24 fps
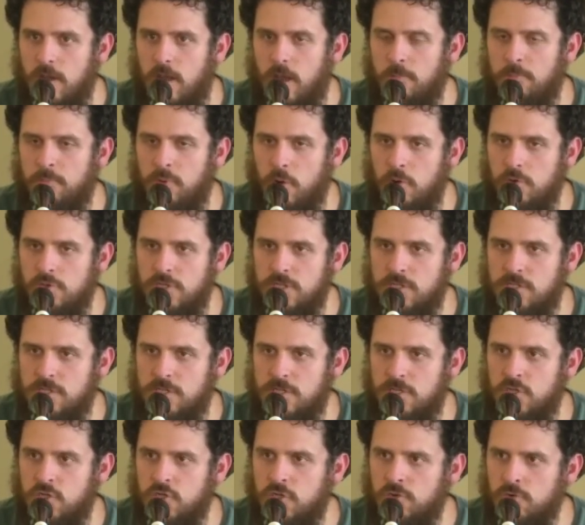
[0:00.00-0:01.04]
approaches
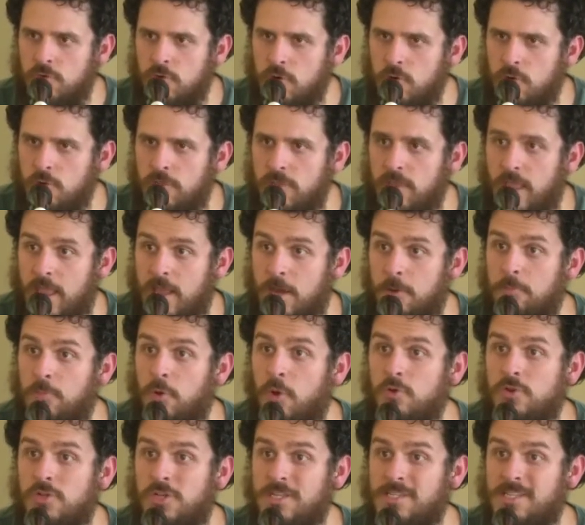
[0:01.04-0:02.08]
to truth and
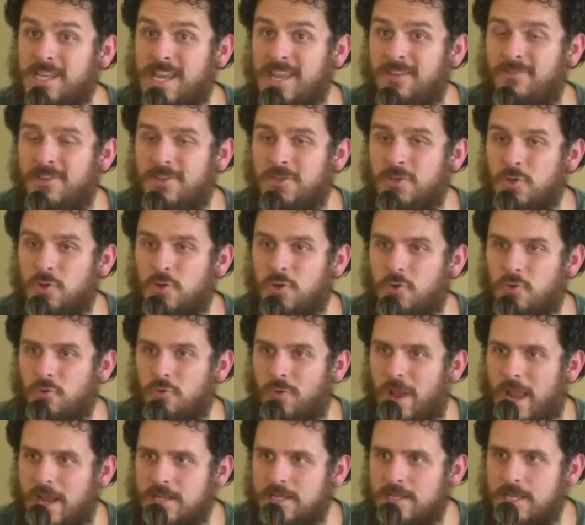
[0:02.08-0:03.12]
approaches even to
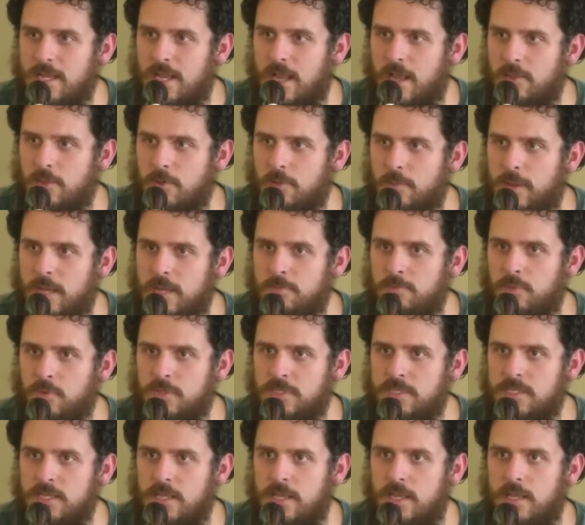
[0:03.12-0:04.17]
correcting other
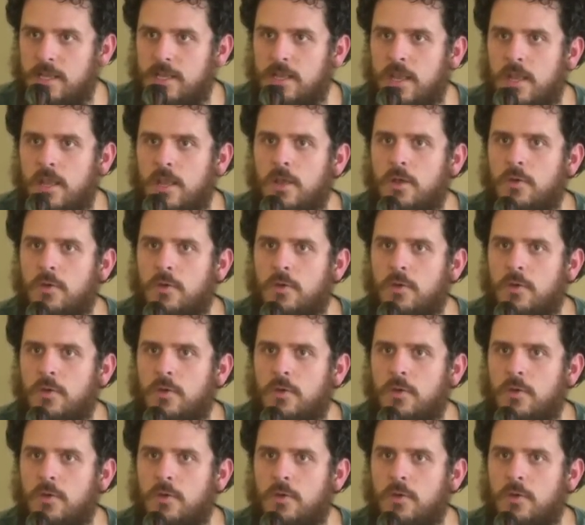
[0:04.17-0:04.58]
people's sin.